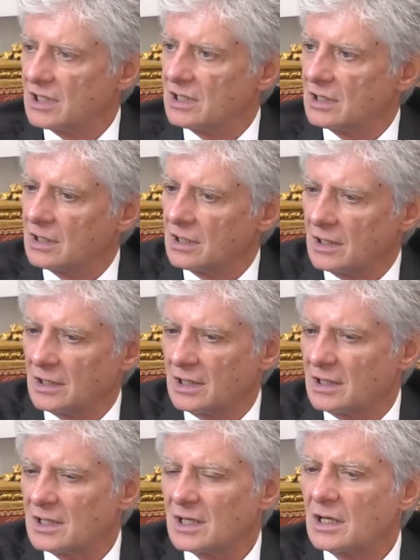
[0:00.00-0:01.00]
The, uh, there
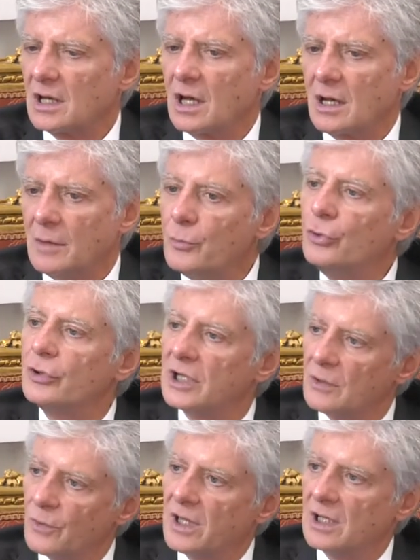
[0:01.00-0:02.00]
is a, a, mood
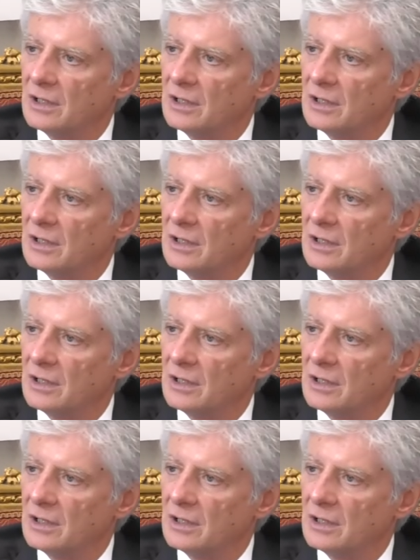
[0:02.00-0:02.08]
within the